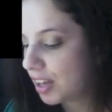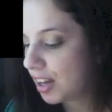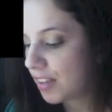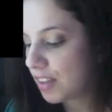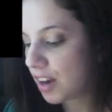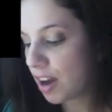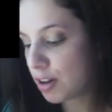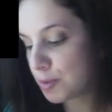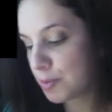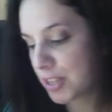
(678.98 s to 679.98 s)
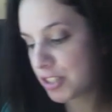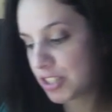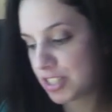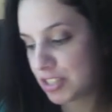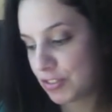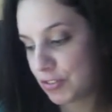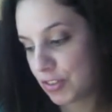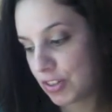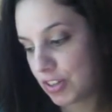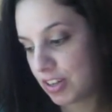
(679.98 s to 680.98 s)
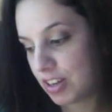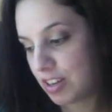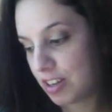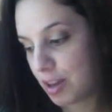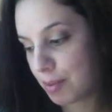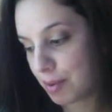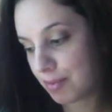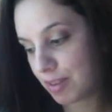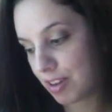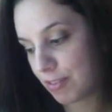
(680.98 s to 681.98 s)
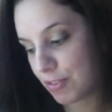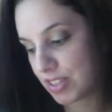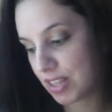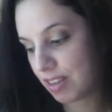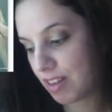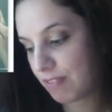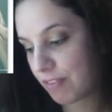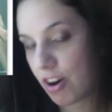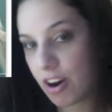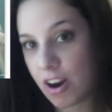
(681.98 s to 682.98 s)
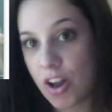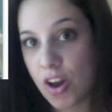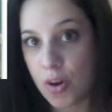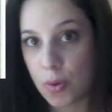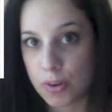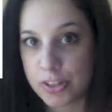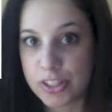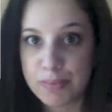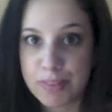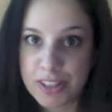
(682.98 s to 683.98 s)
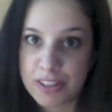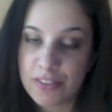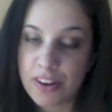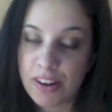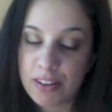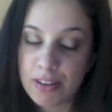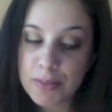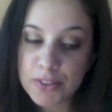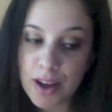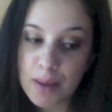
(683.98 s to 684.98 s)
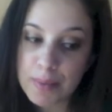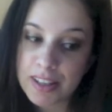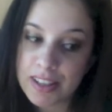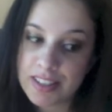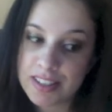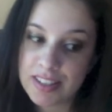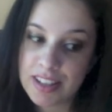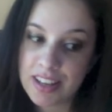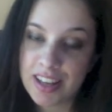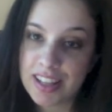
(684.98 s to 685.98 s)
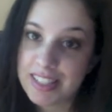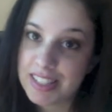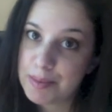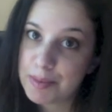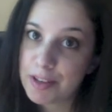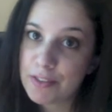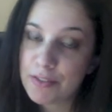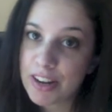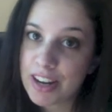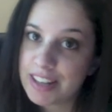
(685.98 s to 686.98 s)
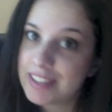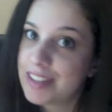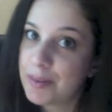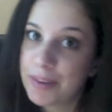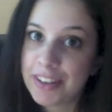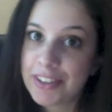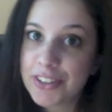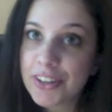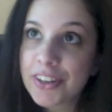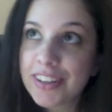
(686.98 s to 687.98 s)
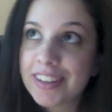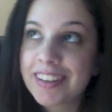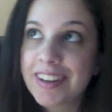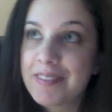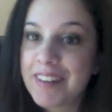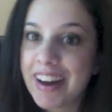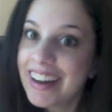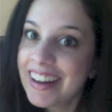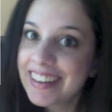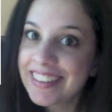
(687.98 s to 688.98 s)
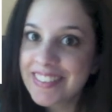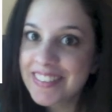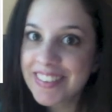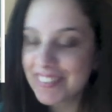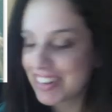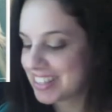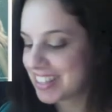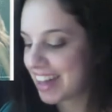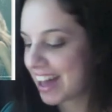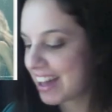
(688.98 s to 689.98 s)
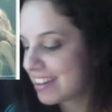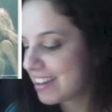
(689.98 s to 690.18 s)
And then honorable mentions for upcoming covers that I love are Origin by Jennifer L. Armentrout, because it's Damon on the front and he's not wearing a shirt, and come on, who wouldn't want to see that?